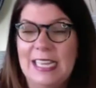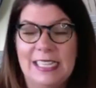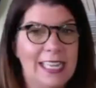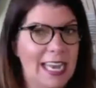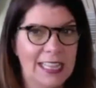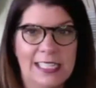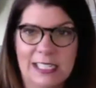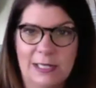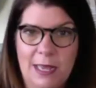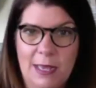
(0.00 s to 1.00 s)
saying, this
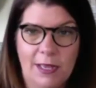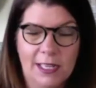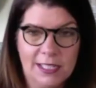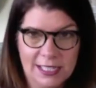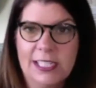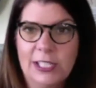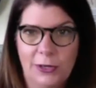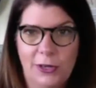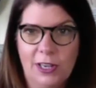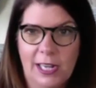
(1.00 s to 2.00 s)
is me, because this is who
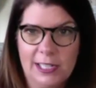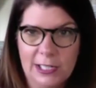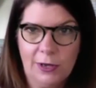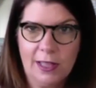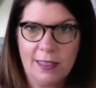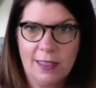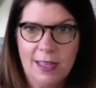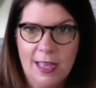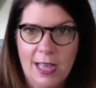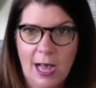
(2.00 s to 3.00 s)
you're connecting with.